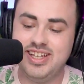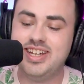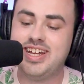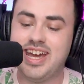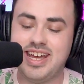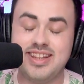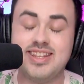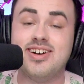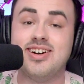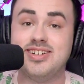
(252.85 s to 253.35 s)
you
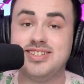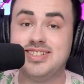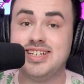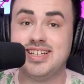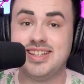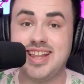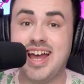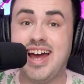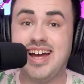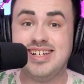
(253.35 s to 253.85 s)
get the
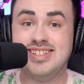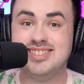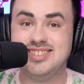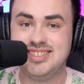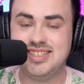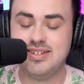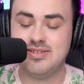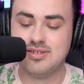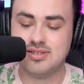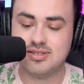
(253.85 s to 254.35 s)
idea. That is
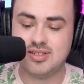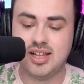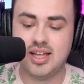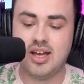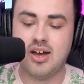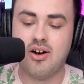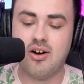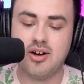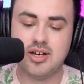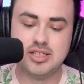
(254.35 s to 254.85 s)

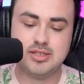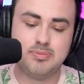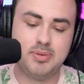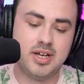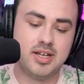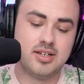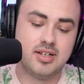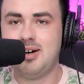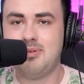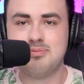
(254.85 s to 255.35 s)
seriously high
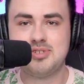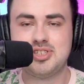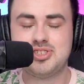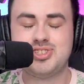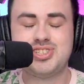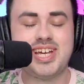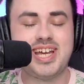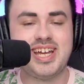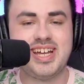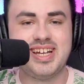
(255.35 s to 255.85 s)
speed. I'm
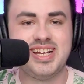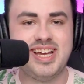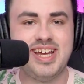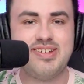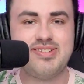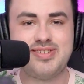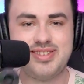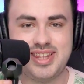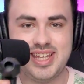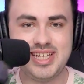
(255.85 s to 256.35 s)
just saying,
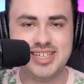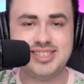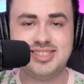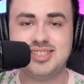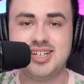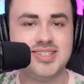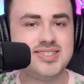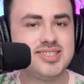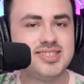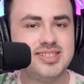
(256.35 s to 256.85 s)
if this
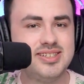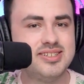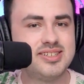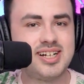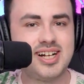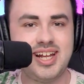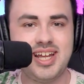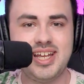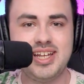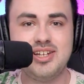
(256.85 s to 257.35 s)

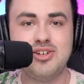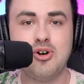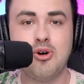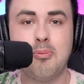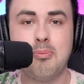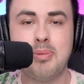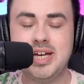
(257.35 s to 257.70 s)
doesn't clean your